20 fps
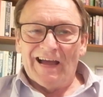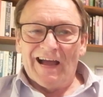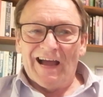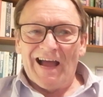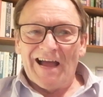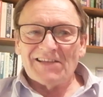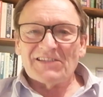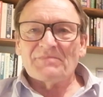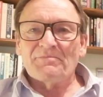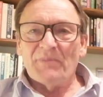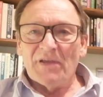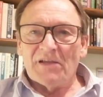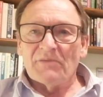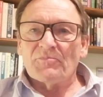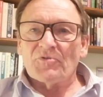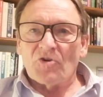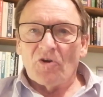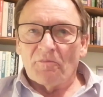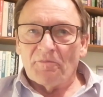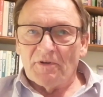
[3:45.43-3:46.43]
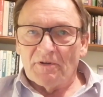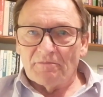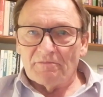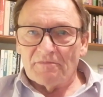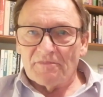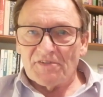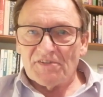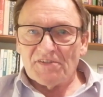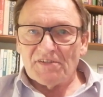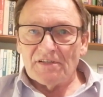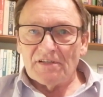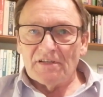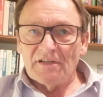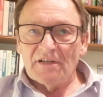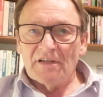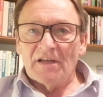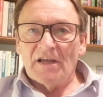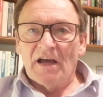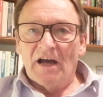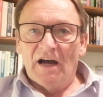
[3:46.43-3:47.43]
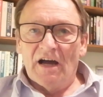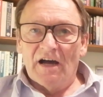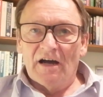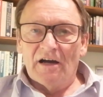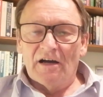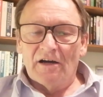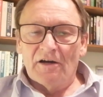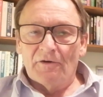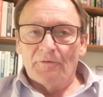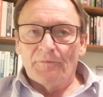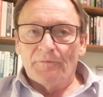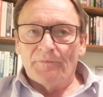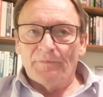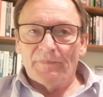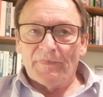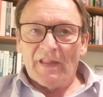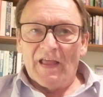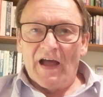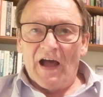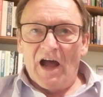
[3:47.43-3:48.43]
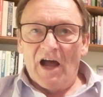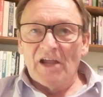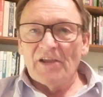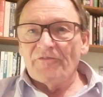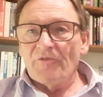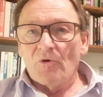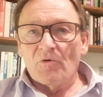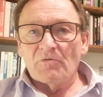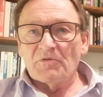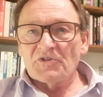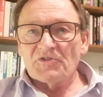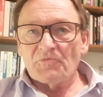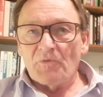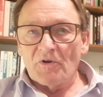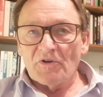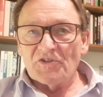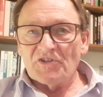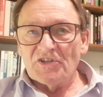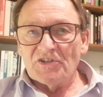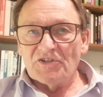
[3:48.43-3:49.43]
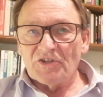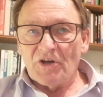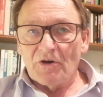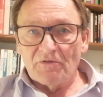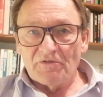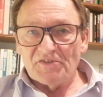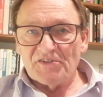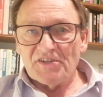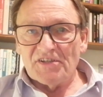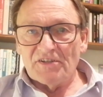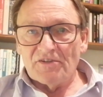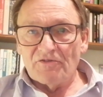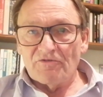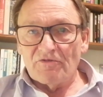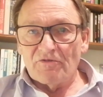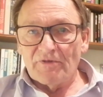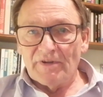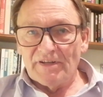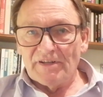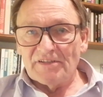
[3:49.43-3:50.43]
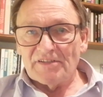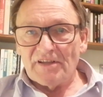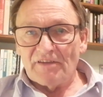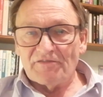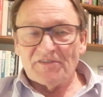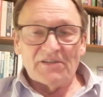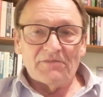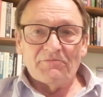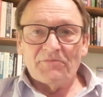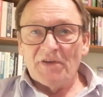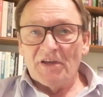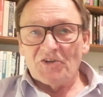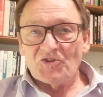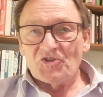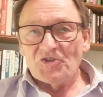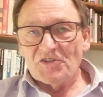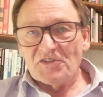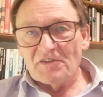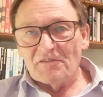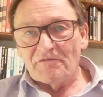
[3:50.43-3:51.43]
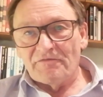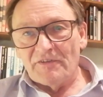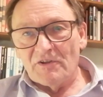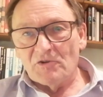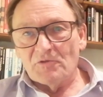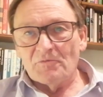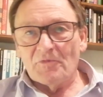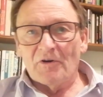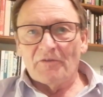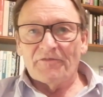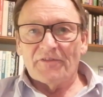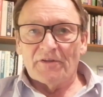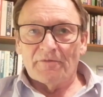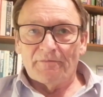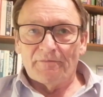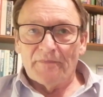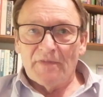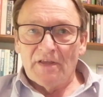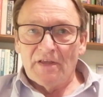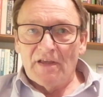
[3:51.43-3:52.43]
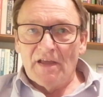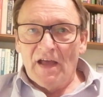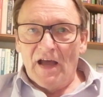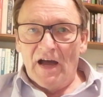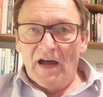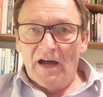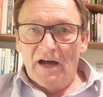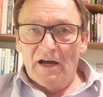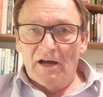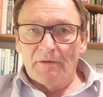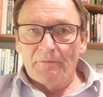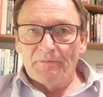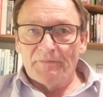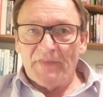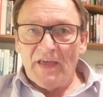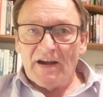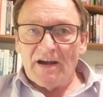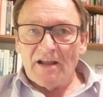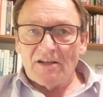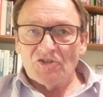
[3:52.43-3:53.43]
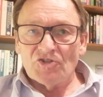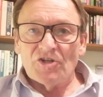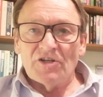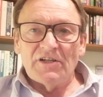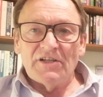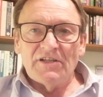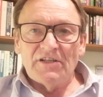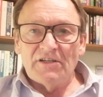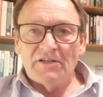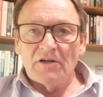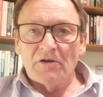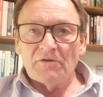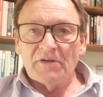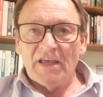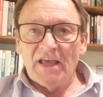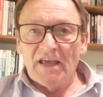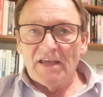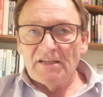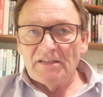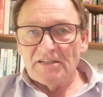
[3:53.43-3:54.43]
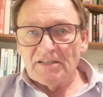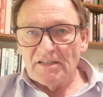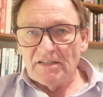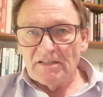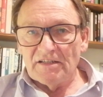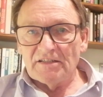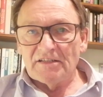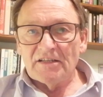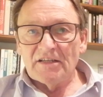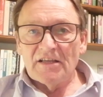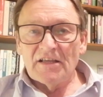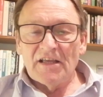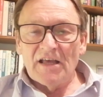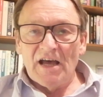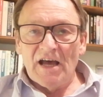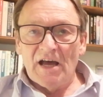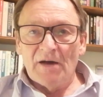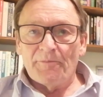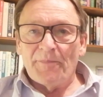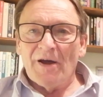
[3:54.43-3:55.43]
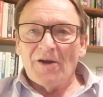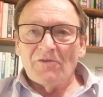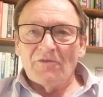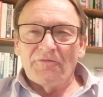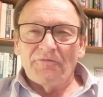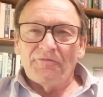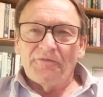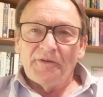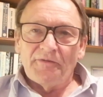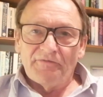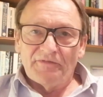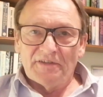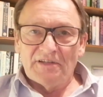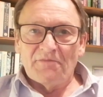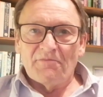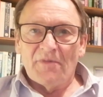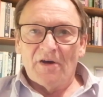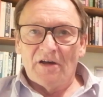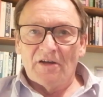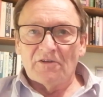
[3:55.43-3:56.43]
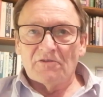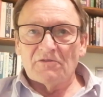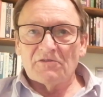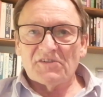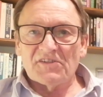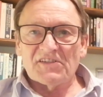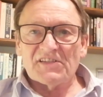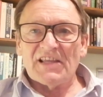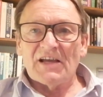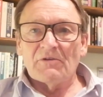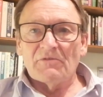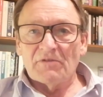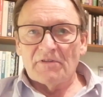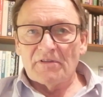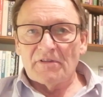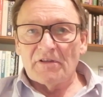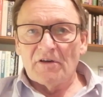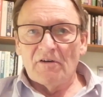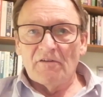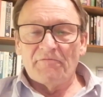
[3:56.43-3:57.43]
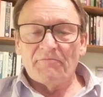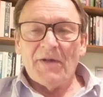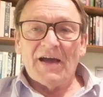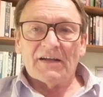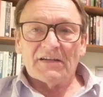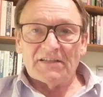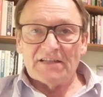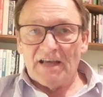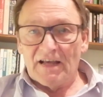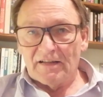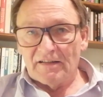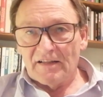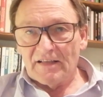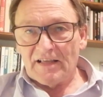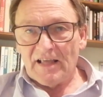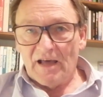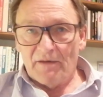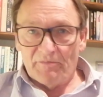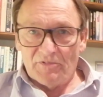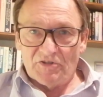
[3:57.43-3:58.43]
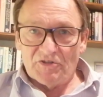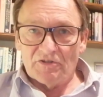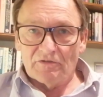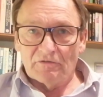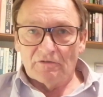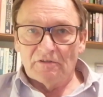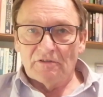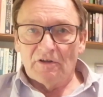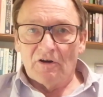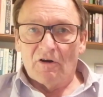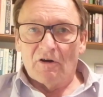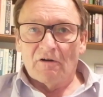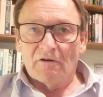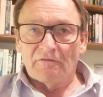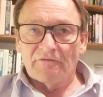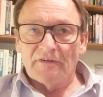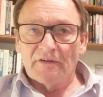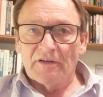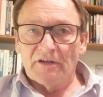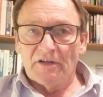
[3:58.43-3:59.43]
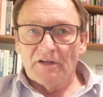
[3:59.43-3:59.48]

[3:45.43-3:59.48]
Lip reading: has big problems. I've always wanted to go and see the ruins. I've seen pictures and film of them. They're actually located about 50 miles south of Baghdad, the capital of